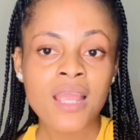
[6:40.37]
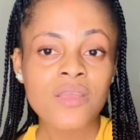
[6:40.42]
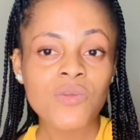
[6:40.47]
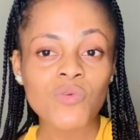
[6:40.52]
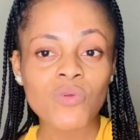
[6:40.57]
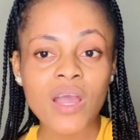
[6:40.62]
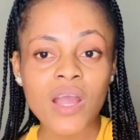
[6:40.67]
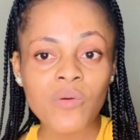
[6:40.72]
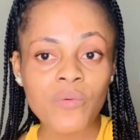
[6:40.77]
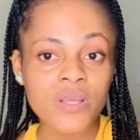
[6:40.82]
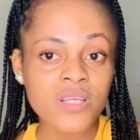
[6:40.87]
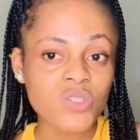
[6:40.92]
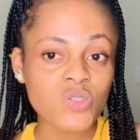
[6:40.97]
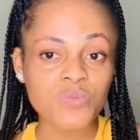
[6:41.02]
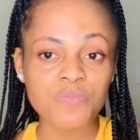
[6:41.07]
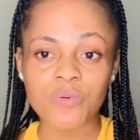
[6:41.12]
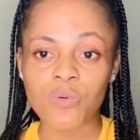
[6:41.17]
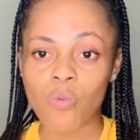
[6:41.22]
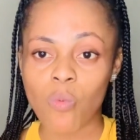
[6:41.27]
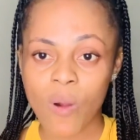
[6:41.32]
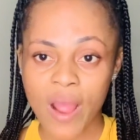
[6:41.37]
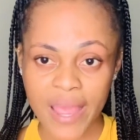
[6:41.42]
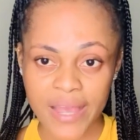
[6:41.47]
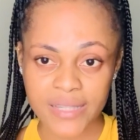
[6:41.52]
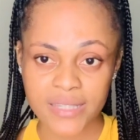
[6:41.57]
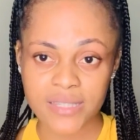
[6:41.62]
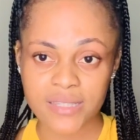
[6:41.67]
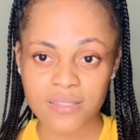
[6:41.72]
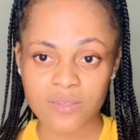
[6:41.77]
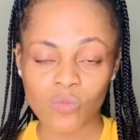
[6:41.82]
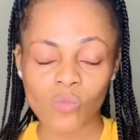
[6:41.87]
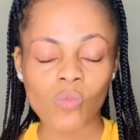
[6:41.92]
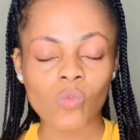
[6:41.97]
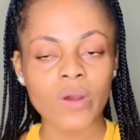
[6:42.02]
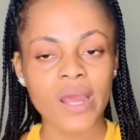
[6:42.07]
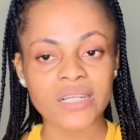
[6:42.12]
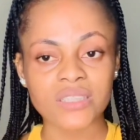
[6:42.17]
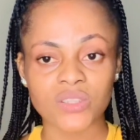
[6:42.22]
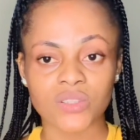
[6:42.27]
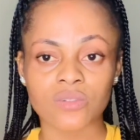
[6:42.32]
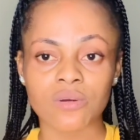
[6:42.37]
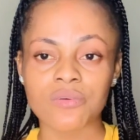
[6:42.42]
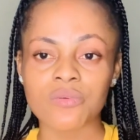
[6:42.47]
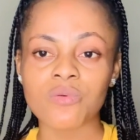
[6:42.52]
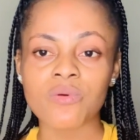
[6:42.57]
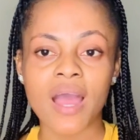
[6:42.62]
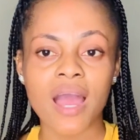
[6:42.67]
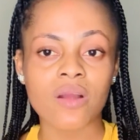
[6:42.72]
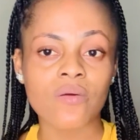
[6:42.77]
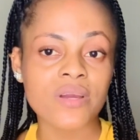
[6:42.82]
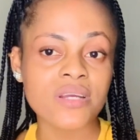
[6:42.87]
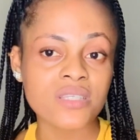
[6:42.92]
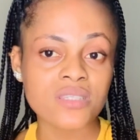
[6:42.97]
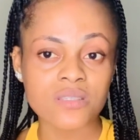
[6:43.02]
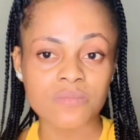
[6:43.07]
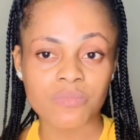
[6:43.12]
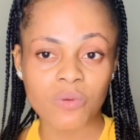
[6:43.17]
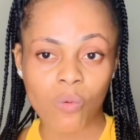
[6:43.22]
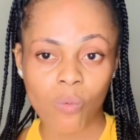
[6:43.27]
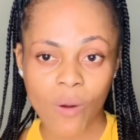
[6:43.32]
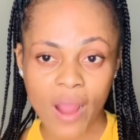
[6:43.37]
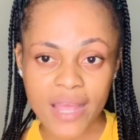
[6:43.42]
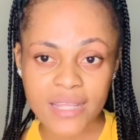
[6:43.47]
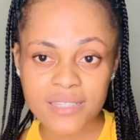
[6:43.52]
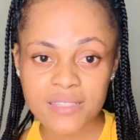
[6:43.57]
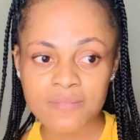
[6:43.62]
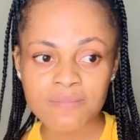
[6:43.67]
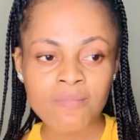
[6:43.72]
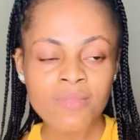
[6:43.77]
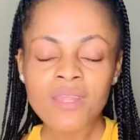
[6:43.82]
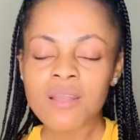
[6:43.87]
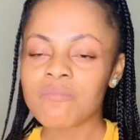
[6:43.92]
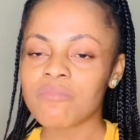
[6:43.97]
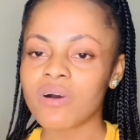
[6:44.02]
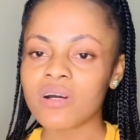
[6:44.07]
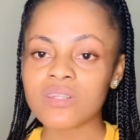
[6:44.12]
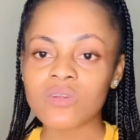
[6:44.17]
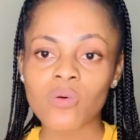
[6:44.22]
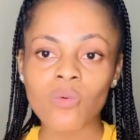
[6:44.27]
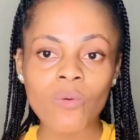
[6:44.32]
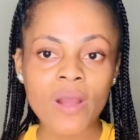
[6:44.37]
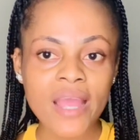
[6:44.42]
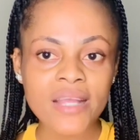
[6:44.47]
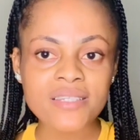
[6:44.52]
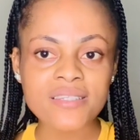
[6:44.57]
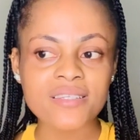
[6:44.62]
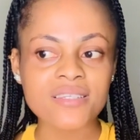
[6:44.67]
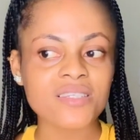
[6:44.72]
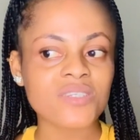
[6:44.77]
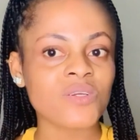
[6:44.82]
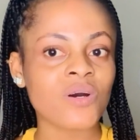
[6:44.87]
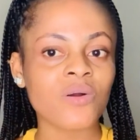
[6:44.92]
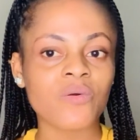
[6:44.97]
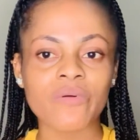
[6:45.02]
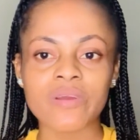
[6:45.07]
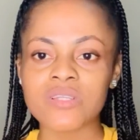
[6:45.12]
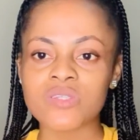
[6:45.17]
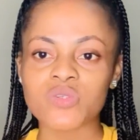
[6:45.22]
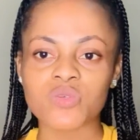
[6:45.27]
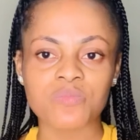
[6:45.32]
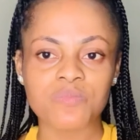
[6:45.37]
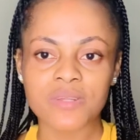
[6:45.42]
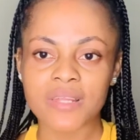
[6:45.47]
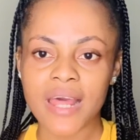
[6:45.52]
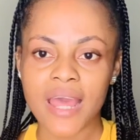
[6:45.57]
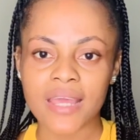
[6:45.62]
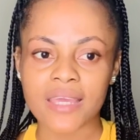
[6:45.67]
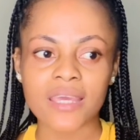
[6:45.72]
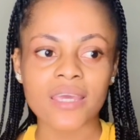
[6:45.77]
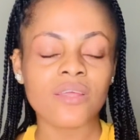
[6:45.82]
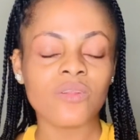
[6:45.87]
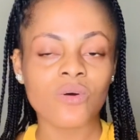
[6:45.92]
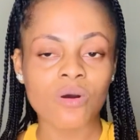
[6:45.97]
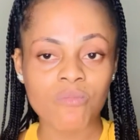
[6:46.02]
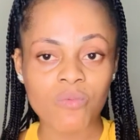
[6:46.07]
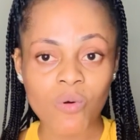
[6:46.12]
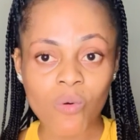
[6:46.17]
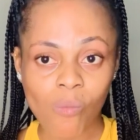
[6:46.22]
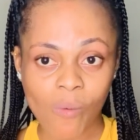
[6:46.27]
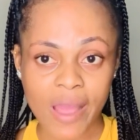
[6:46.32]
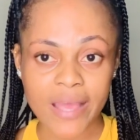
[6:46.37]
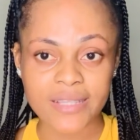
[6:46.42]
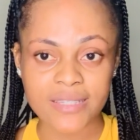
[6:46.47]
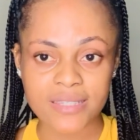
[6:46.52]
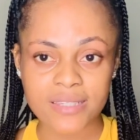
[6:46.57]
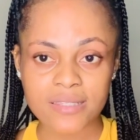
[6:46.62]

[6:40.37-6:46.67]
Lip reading: You are going to be white, quite sure. You are going to be white, but the white is not going to be like a normal white.